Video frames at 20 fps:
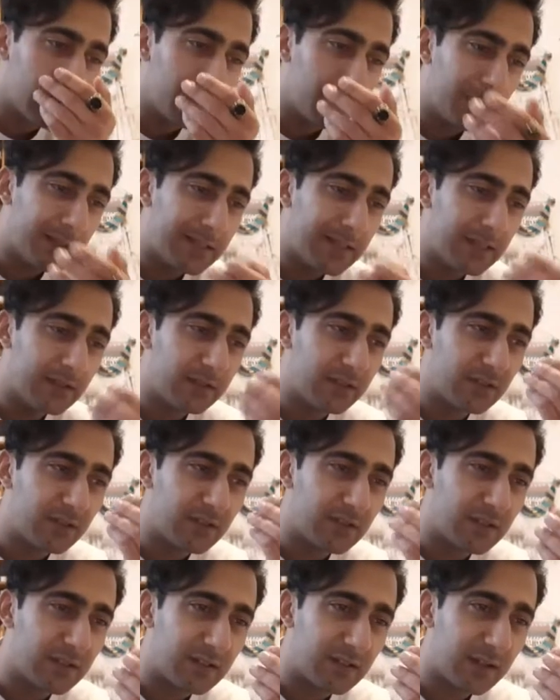But there's
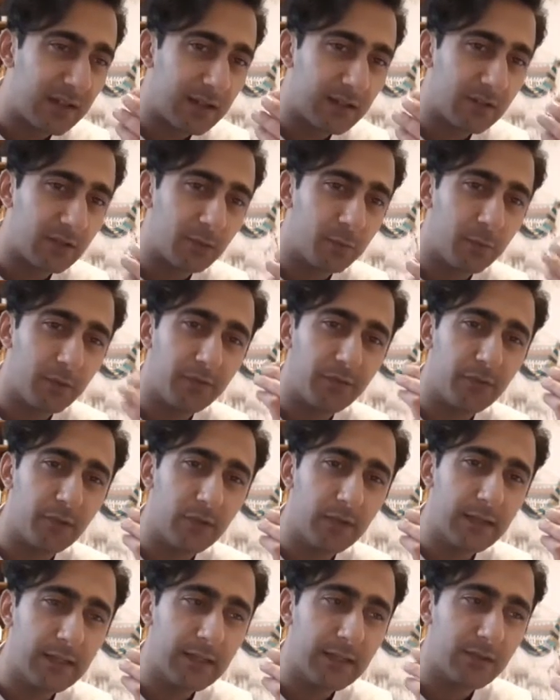just a touch before
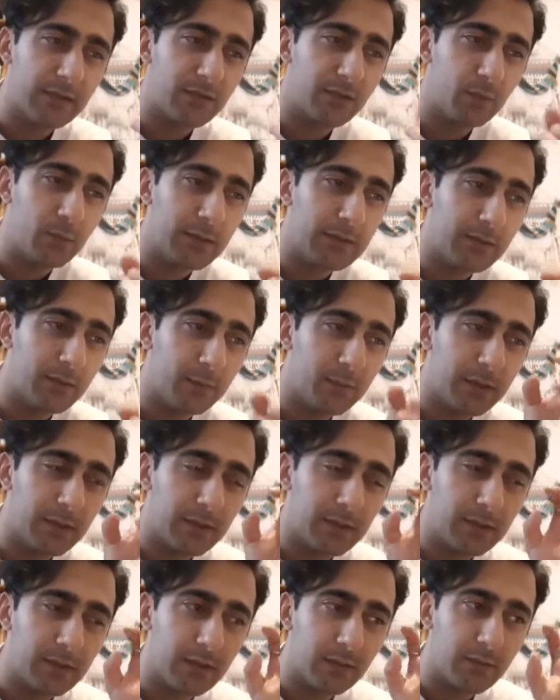it gets sweeter
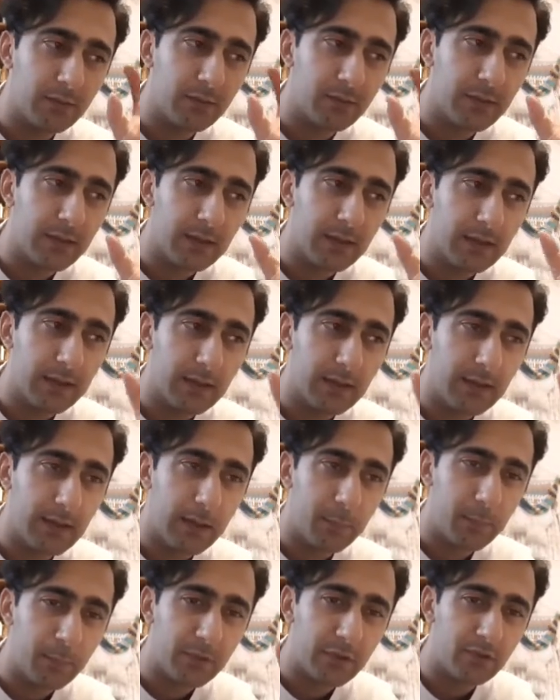because of the
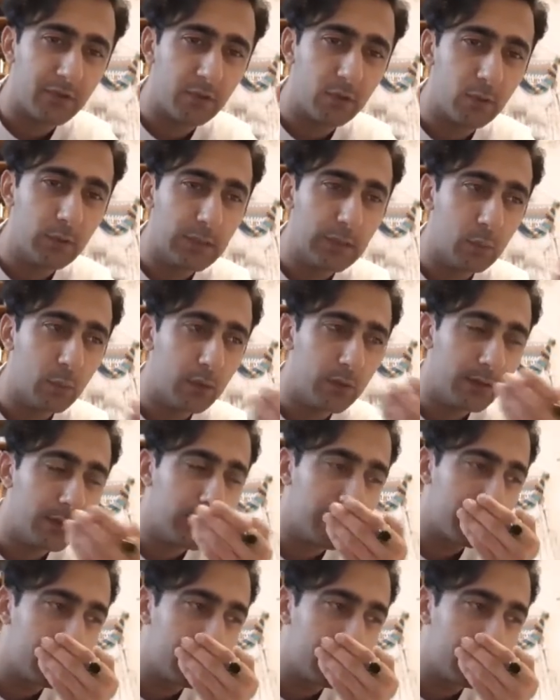patchouli wood.